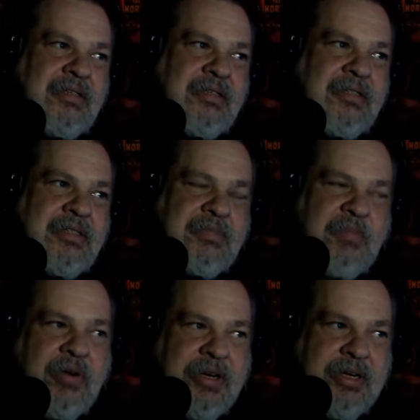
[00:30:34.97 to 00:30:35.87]

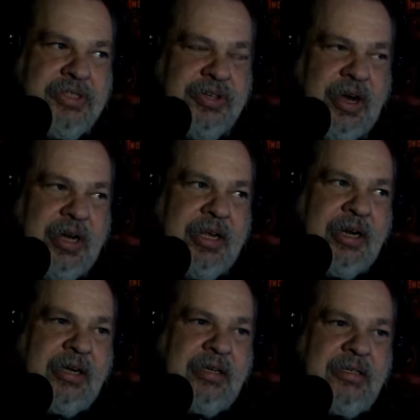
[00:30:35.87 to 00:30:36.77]
smoking and
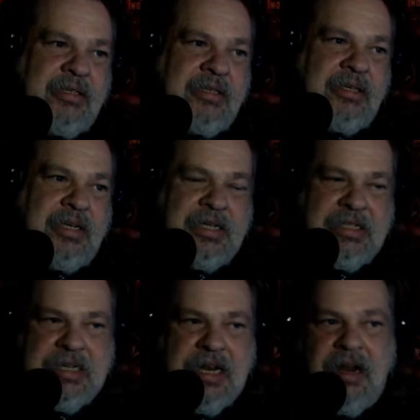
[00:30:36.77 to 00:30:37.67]
drinking
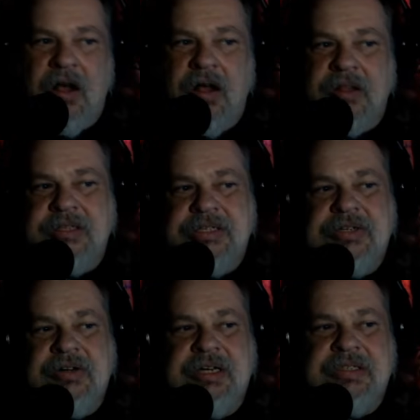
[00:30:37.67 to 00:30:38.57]
instead of on the
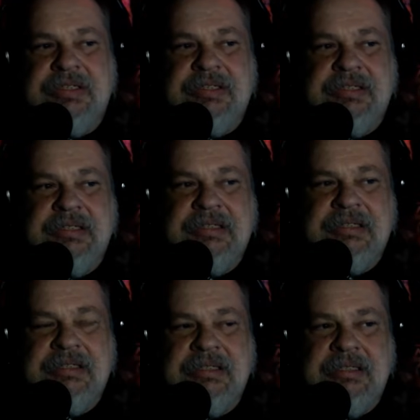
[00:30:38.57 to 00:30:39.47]
streets,
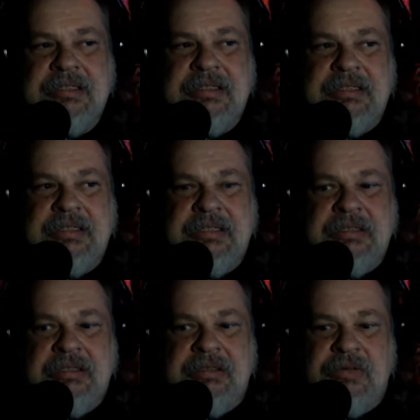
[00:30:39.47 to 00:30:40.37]

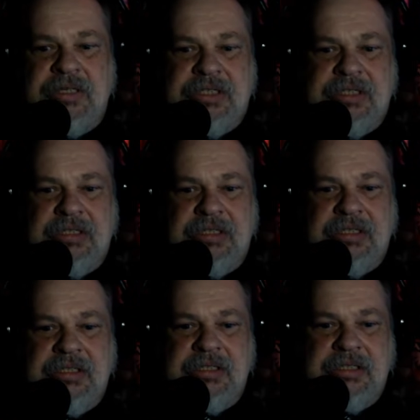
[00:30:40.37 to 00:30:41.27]
which
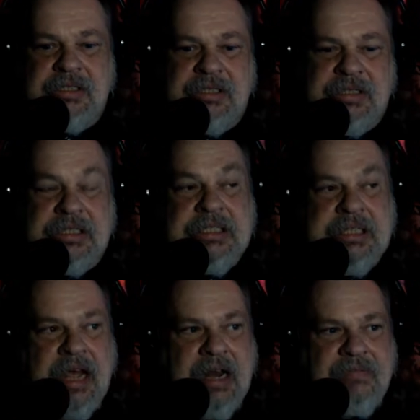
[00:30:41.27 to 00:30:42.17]
is
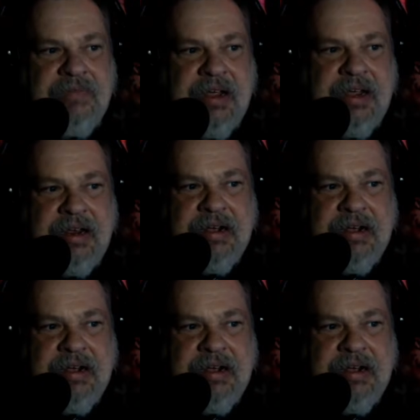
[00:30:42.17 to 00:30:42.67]
kind of a